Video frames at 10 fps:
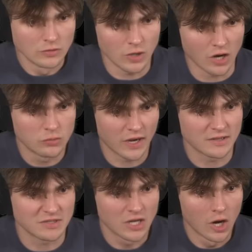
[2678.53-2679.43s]
Oh! I didn't
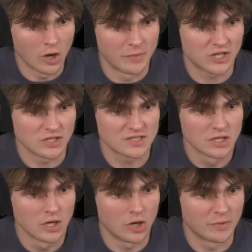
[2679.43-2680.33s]
mean to... Oh my goodness.
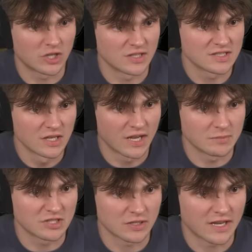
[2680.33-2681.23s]
Oh my goodness. I didn't
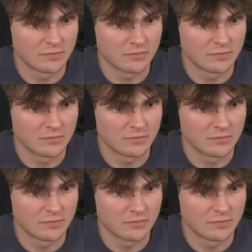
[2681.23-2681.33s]
mean to look at him.